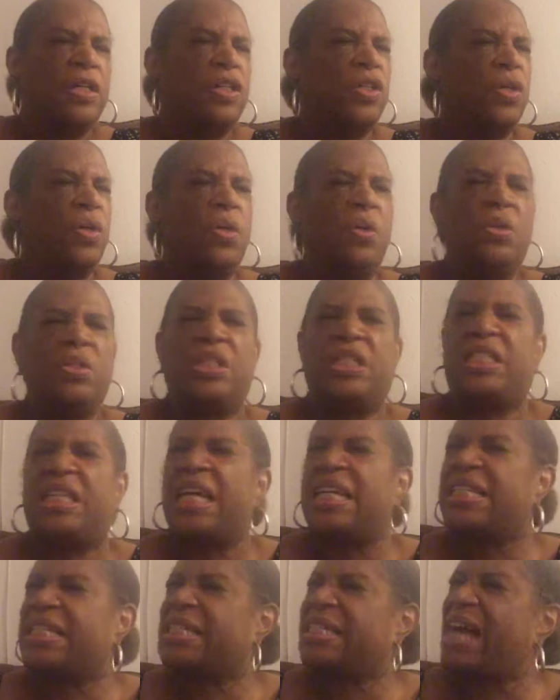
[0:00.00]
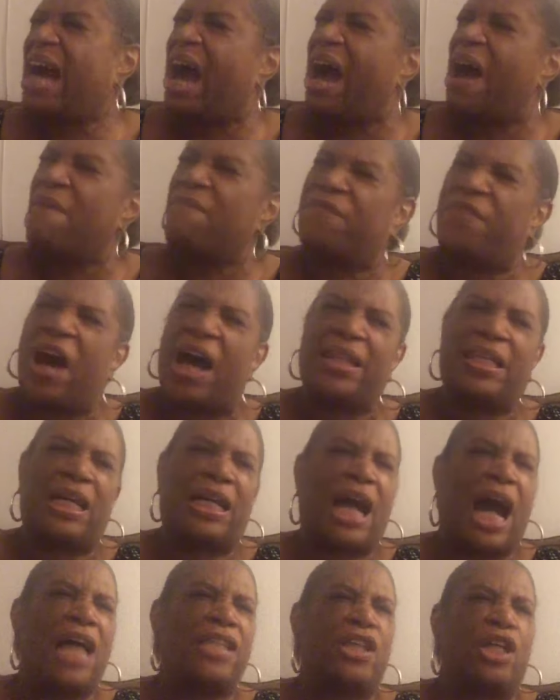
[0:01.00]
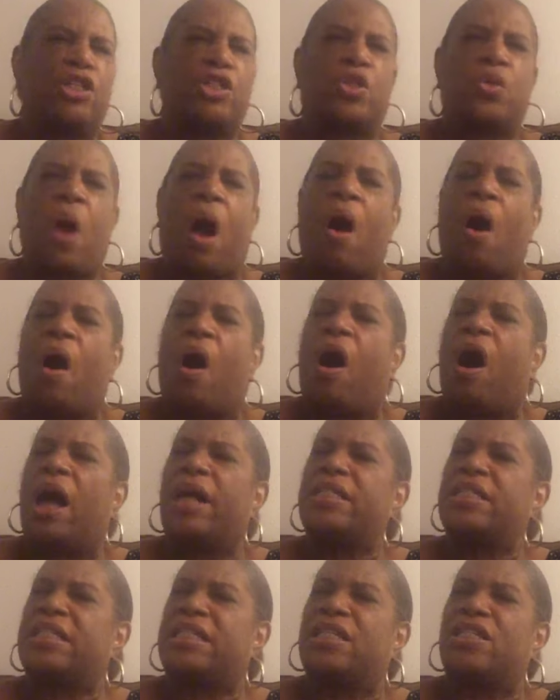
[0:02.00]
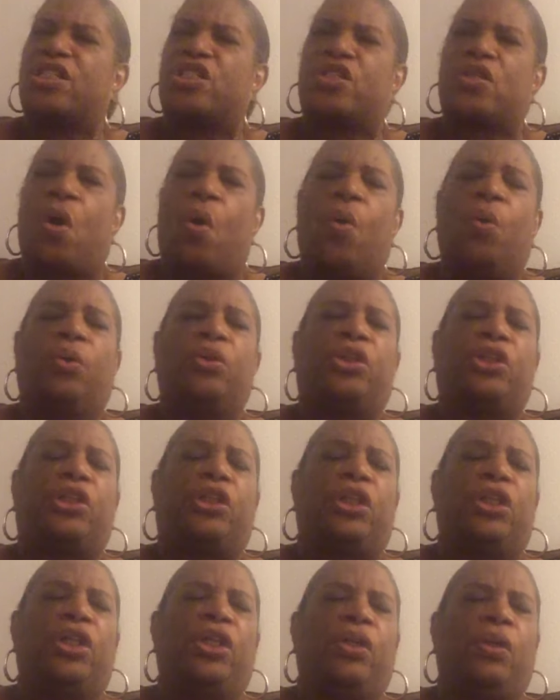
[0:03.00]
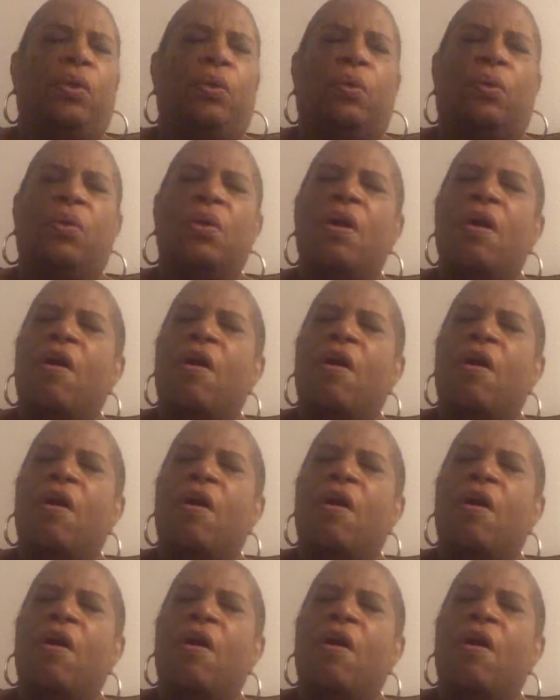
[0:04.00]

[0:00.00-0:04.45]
Use this time, Father God, to draw hearts and souls to you